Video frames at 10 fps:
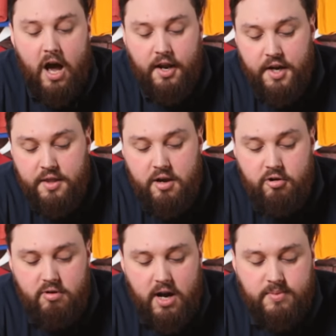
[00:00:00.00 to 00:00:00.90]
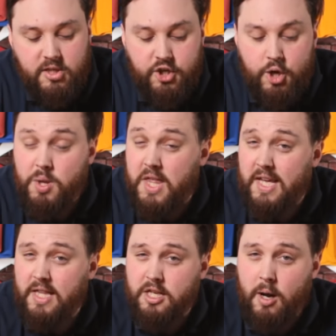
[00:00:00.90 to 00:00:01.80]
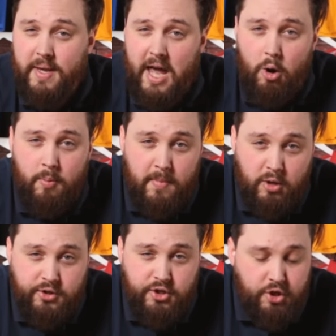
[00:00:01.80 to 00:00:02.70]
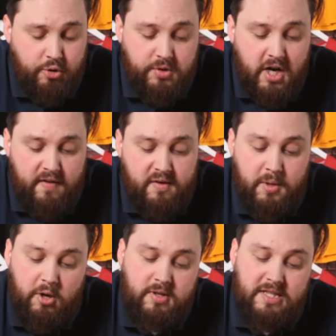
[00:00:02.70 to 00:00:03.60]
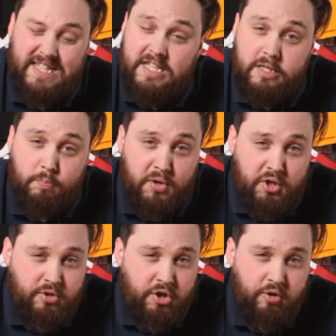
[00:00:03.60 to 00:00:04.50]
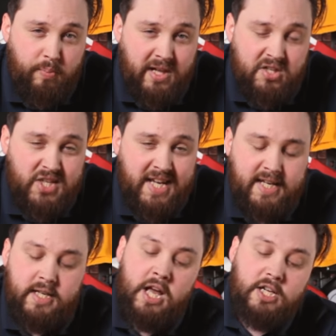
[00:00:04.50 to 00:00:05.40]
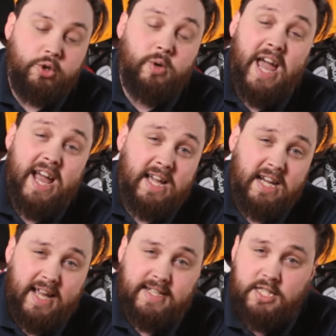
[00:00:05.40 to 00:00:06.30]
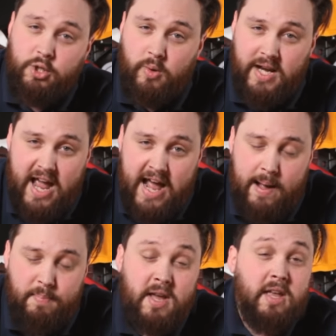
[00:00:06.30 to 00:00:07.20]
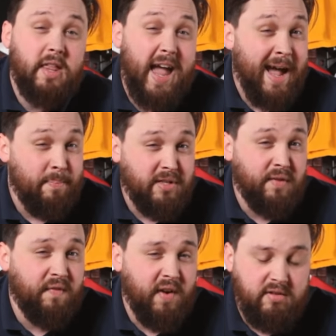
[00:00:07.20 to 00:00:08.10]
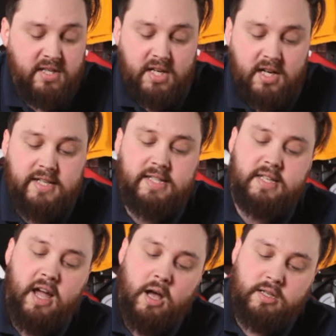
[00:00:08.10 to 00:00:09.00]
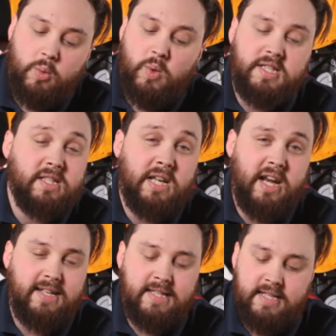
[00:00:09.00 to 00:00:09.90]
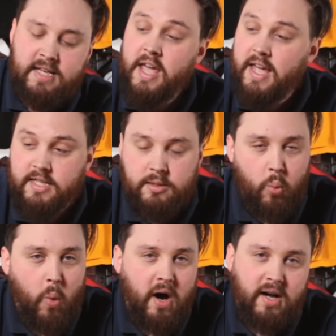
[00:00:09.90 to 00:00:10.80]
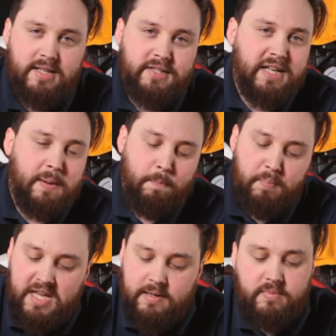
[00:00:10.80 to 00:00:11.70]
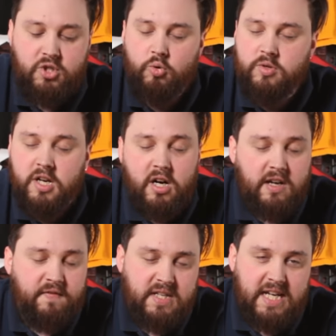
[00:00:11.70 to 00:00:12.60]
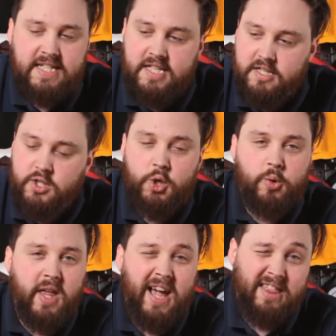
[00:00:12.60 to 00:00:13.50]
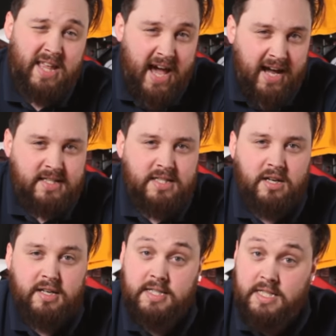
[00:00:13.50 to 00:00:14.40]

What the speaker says: Another some new thing that's coming out on most new dive computers, this has Bluetooth built in, so you can connect it to an app. The app is very nice. So once it's connected, it just wirelessly beams your dive data to that, and that acts as like a